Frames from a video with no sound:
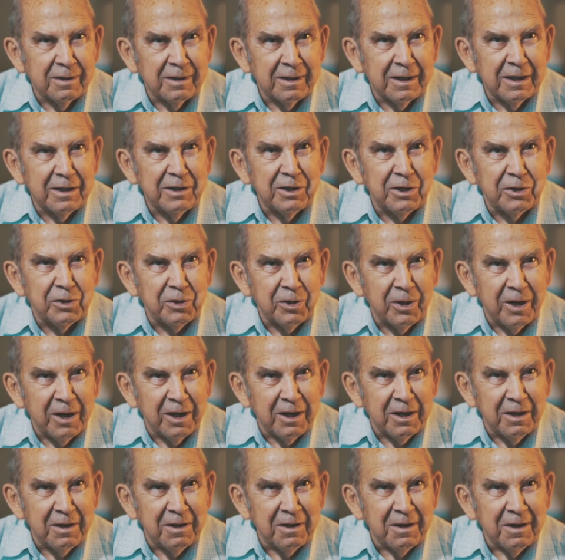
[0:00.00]
in a
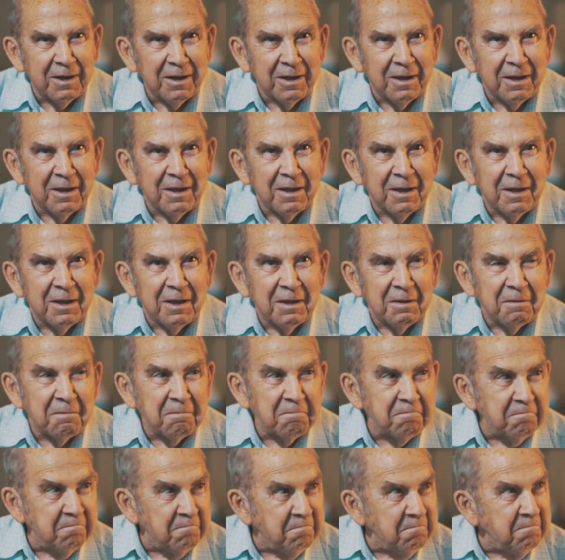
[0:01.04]
train.
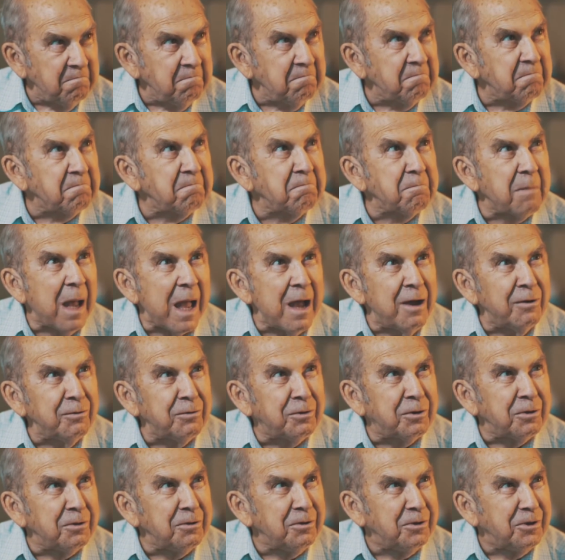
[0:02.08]

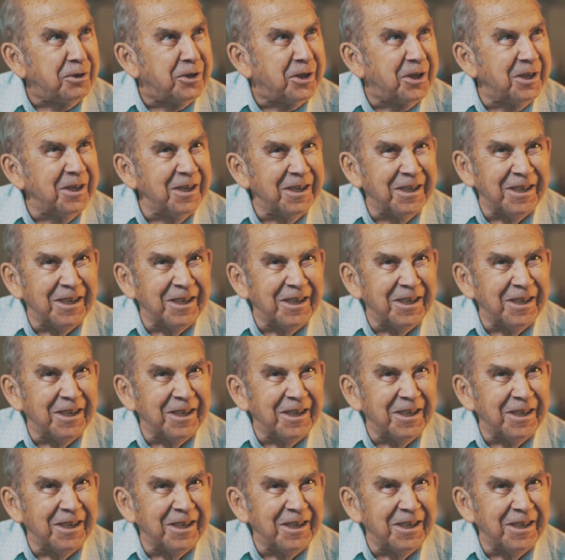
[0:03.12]
Mountains.